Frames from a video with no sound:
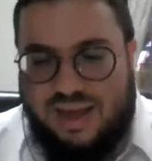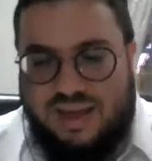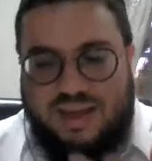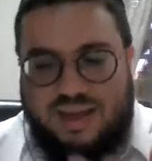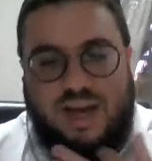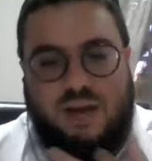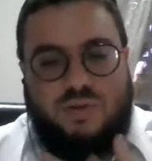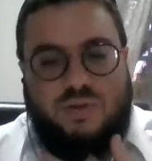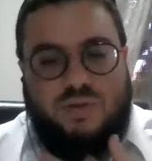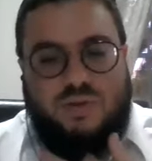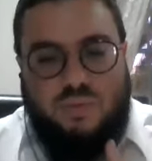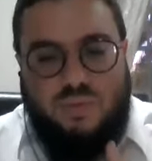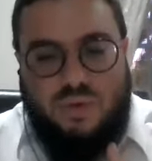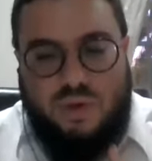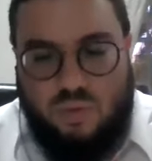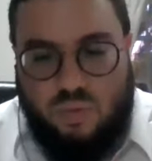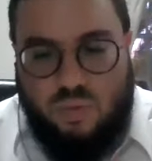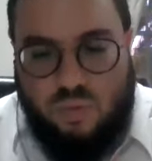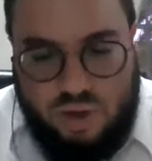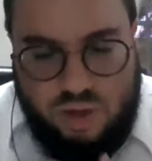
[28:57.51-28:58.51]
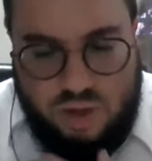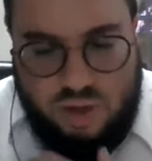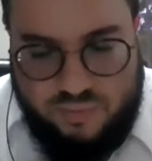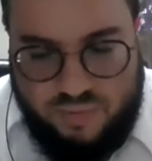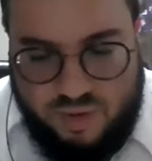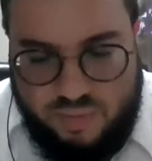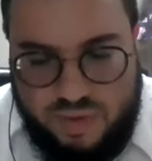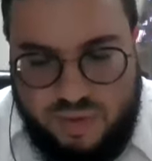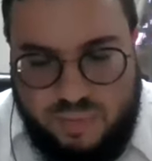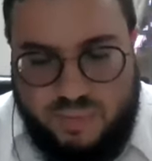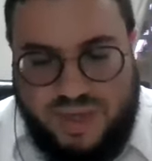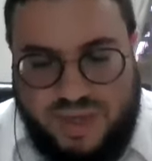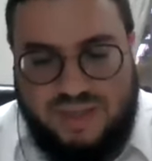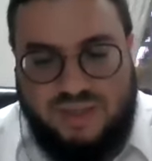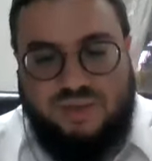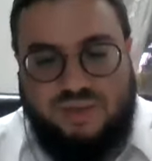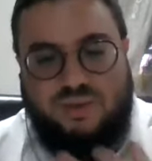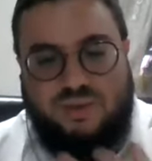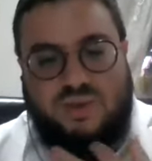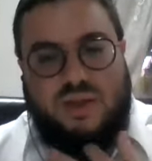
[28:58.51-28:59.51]
comes from the word from the
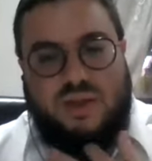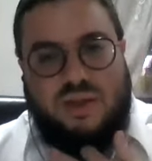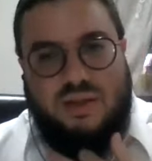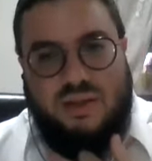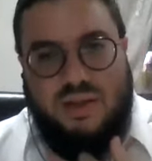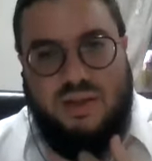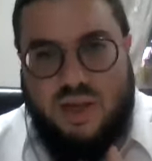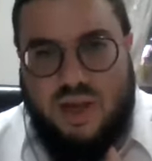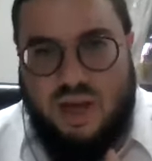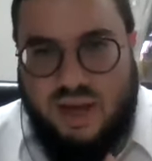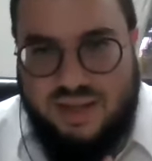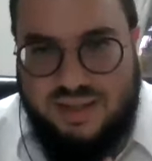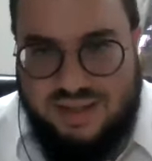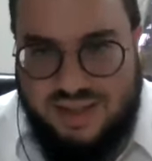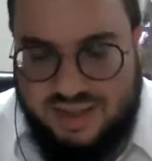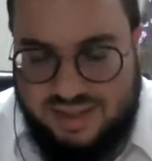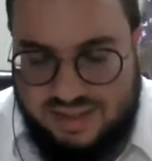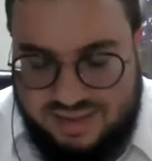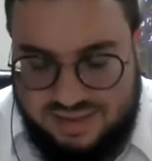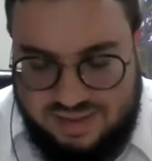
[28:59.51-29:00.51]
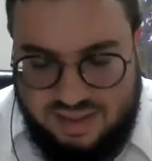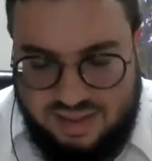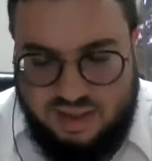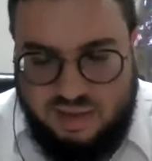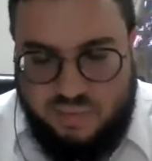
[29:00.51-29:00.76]
pasuk in the context in